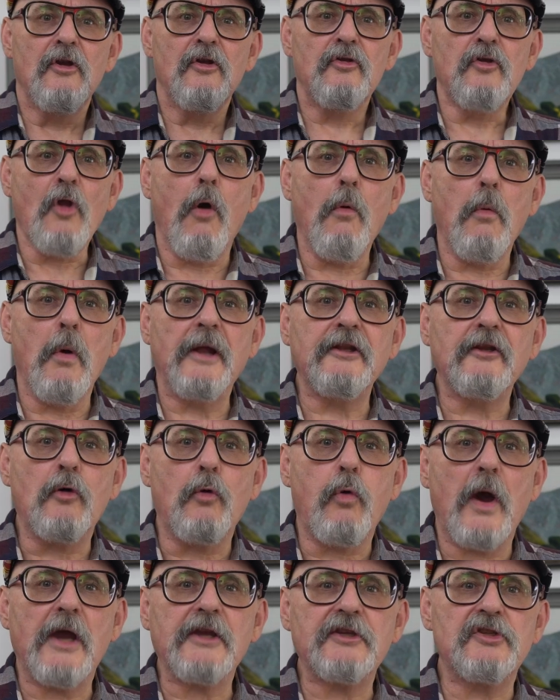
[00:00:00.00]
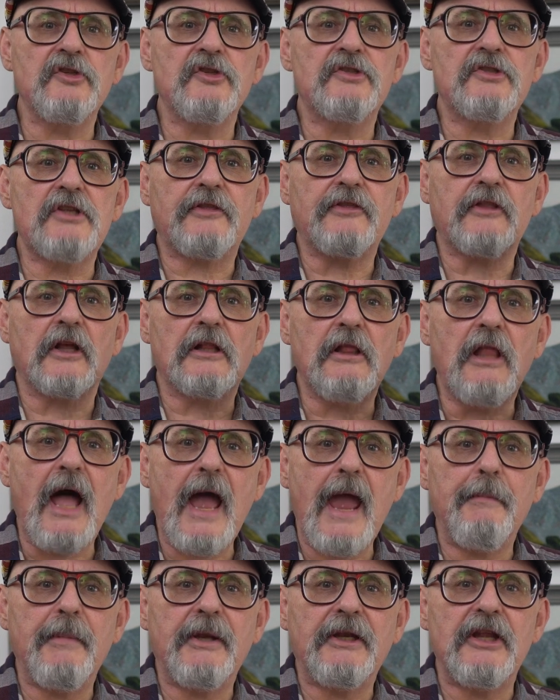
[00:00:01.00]
No one questions that the
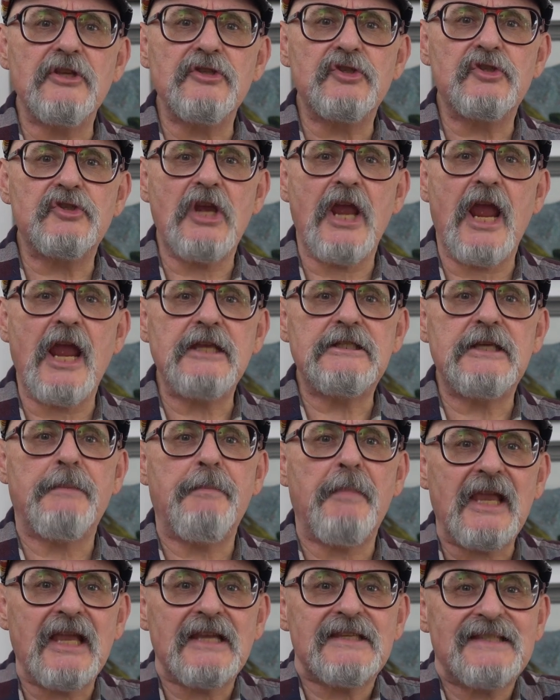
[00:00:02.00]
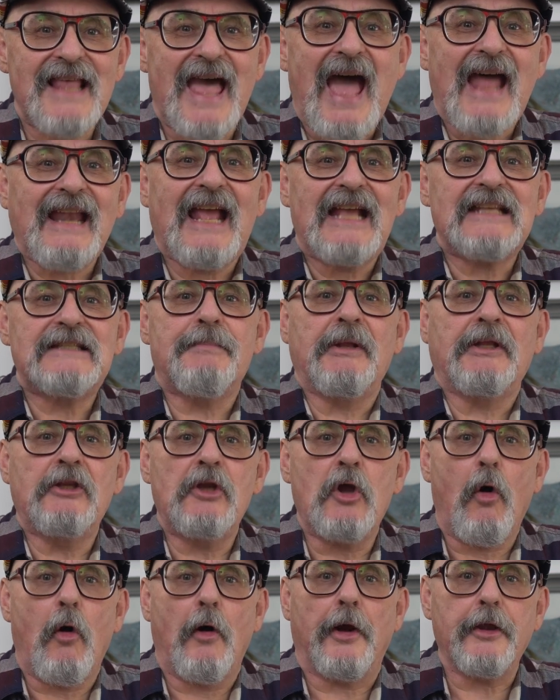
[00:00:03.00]
climate is changing because that has been
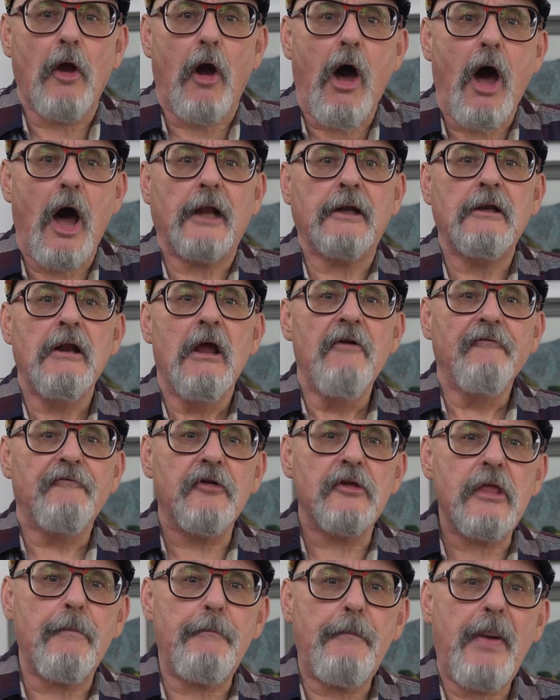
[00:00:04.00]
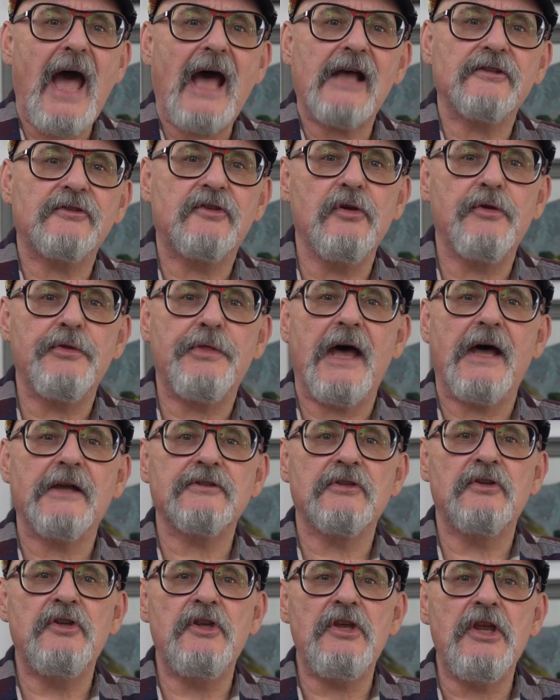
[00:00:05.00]
going on for the past two
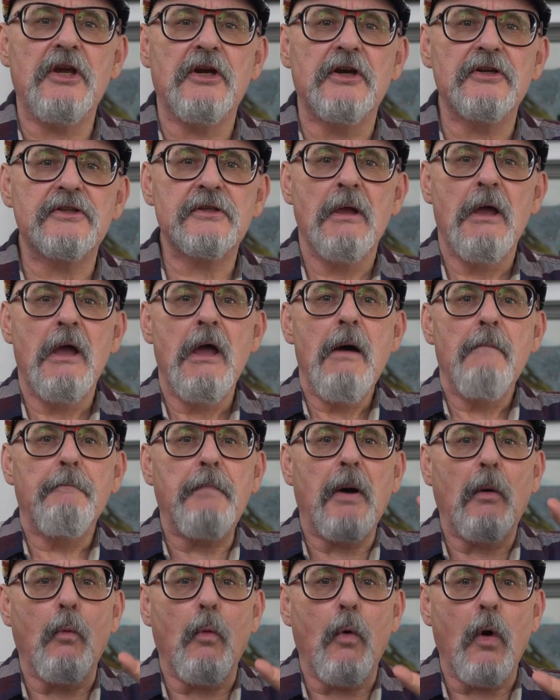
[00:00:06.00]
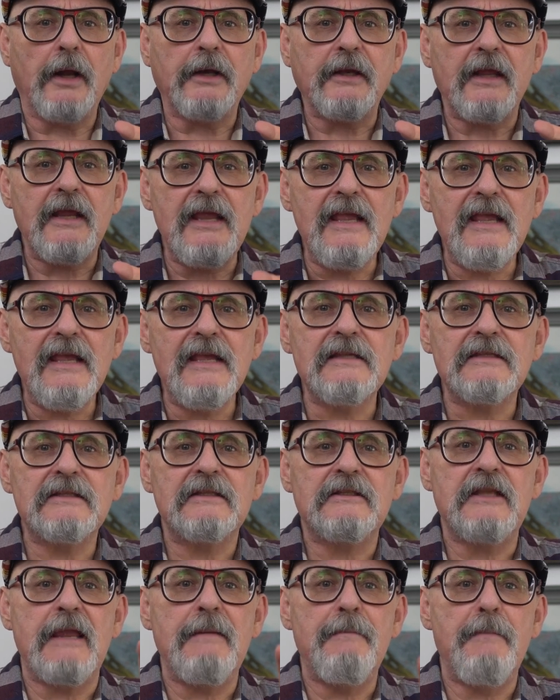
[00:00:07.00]
thousand years. But what is
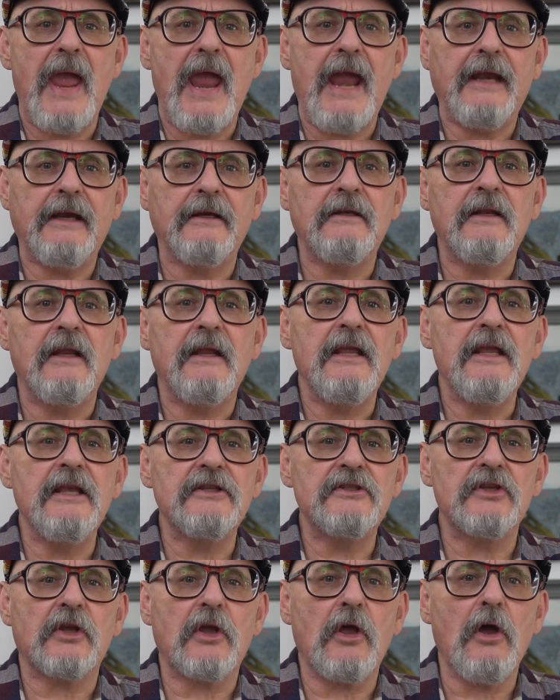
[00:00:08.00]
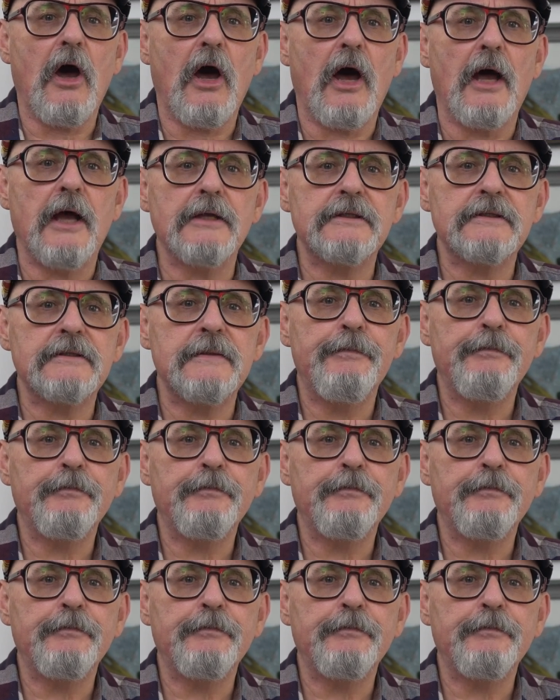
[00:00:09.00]
debated is the cause.